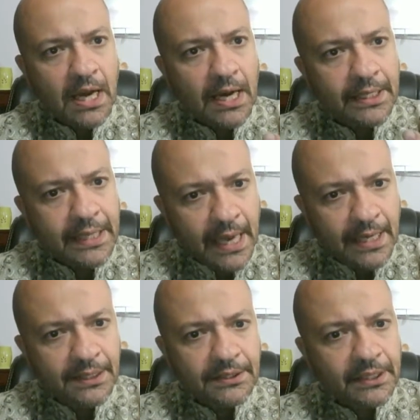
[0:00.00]

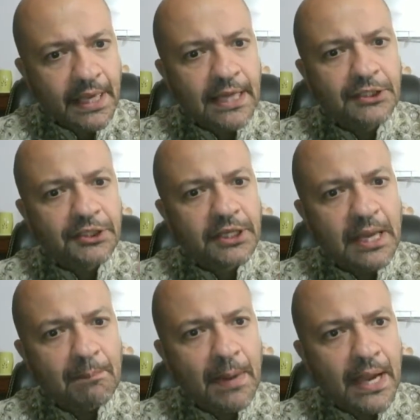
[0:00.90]
Again, the cancer
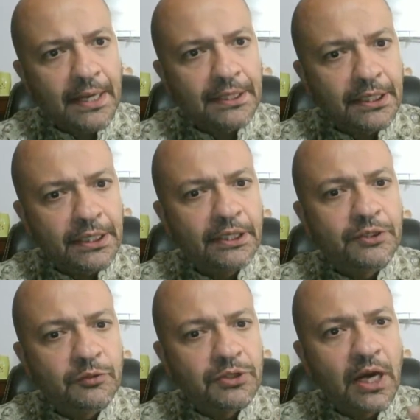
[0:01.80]
came back in the year
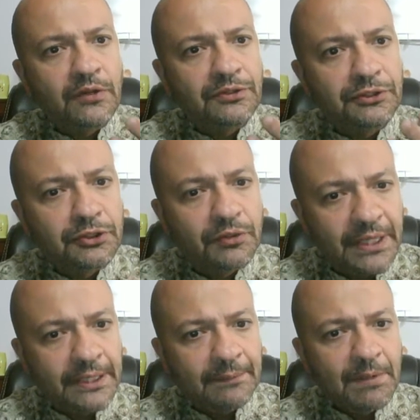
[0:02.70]

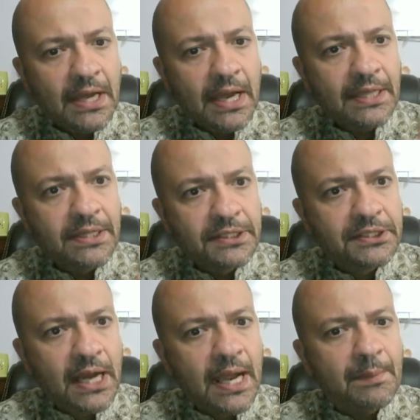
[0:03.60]
2003, and this
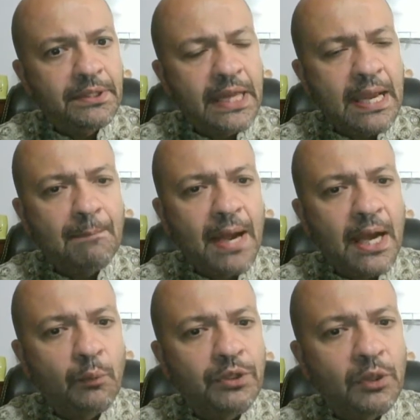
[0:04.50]
time it came
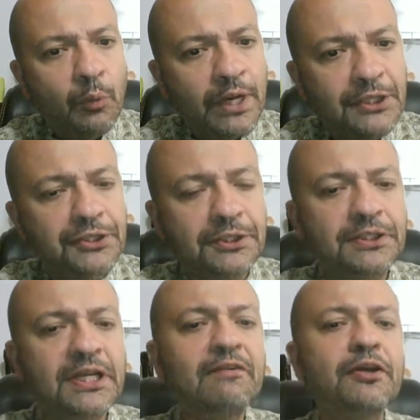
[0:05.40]
back with a
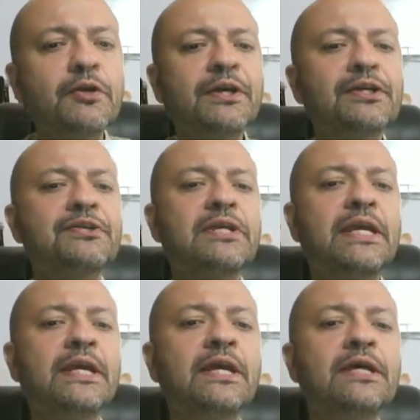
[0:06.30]
vengeance. Even you can
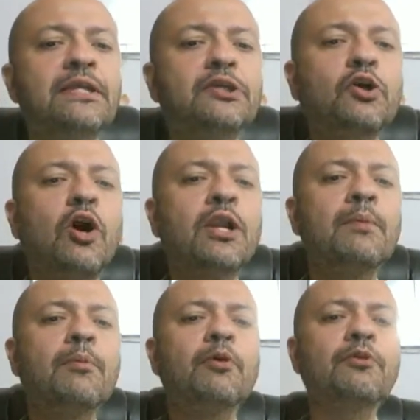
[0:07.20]
see this
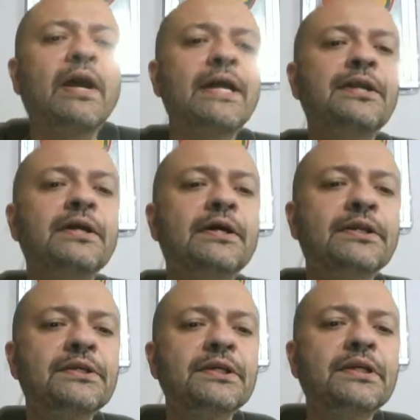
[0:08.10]
collarbone right here,
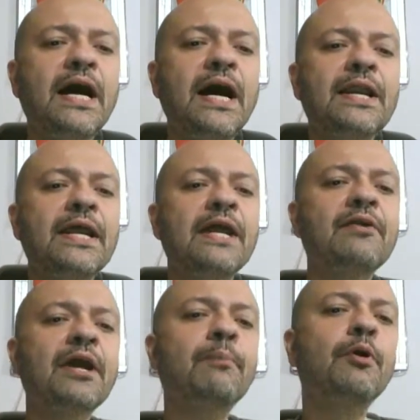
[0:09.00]
this entire
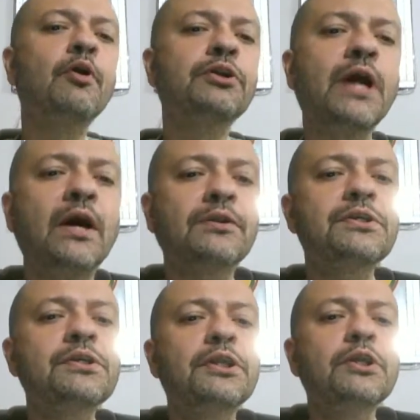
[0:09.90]
area broke down.
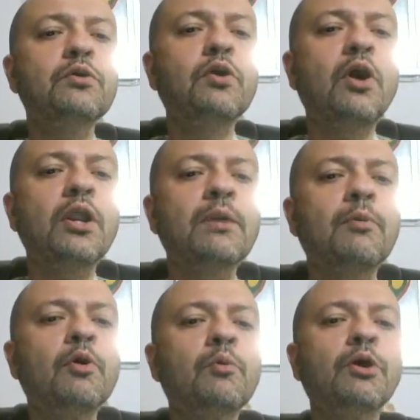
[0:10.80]
This is a new
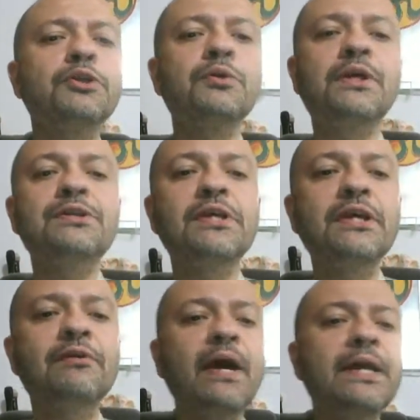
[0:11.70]
collarbone, what you can
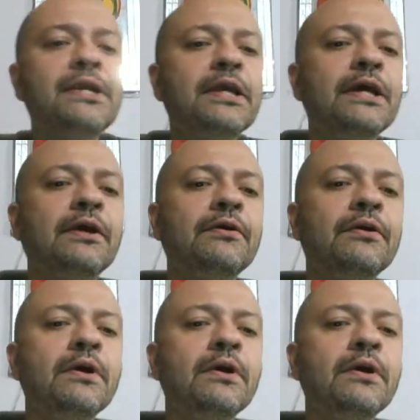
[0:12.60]
see right here.